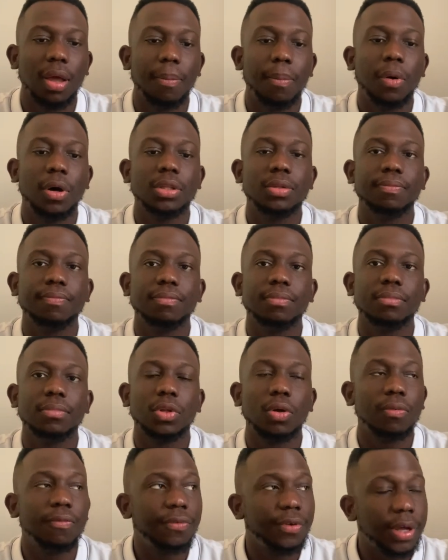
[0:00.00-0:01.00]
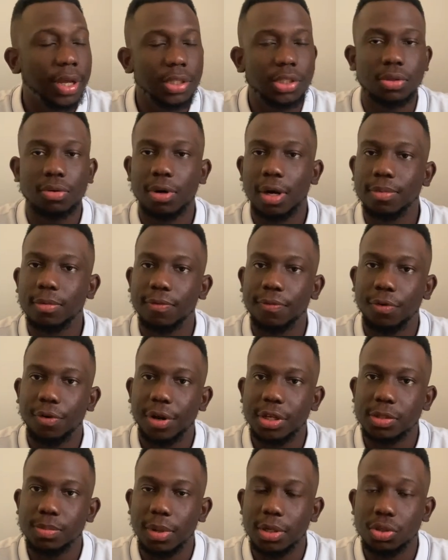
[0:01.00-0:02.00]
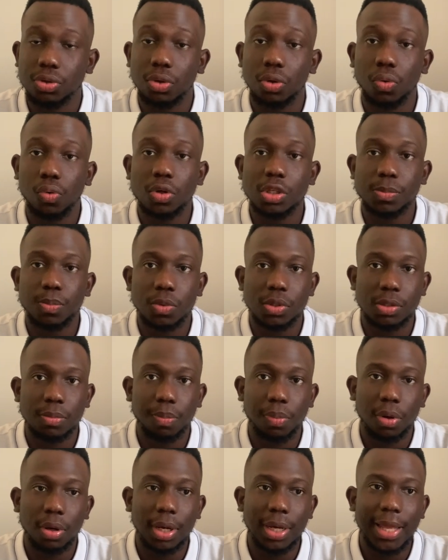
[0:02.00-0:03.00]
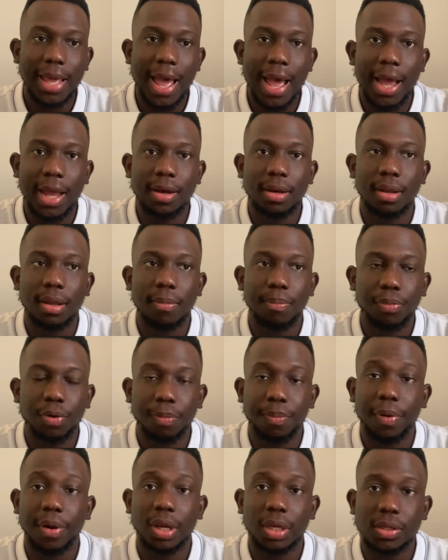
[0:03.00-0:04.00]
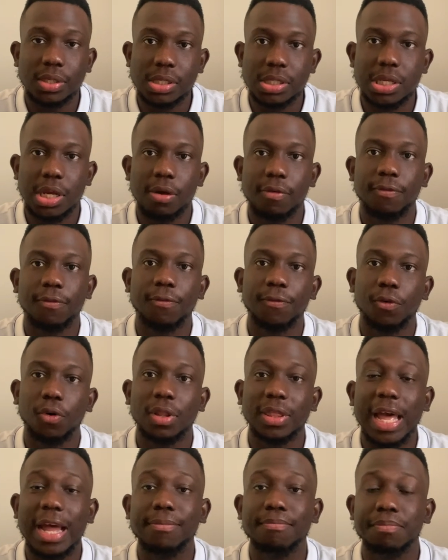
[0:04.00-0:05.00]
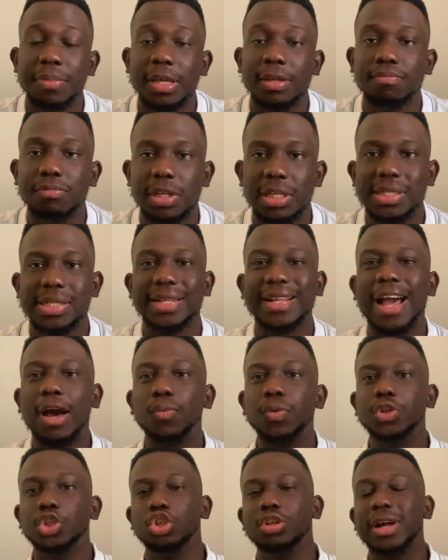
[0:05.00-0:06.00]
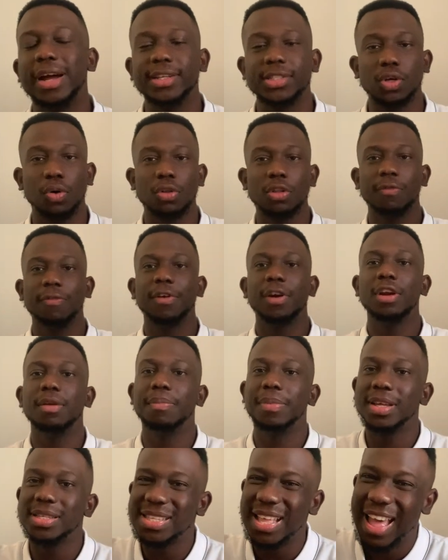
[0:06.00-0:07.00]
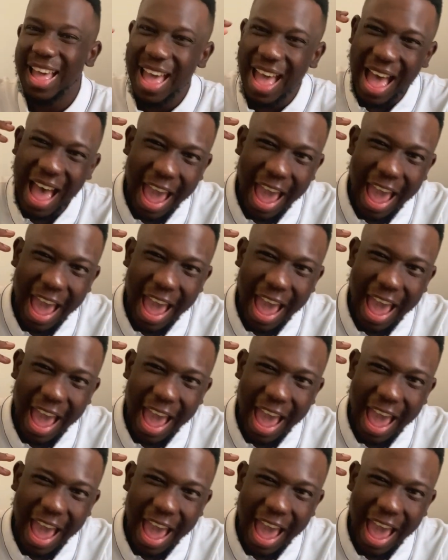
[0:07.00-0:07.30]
But don't forget to grab the Forex Mastery course, most importantly, and prepare yourself for that big meeting. I wish you guys all the very best.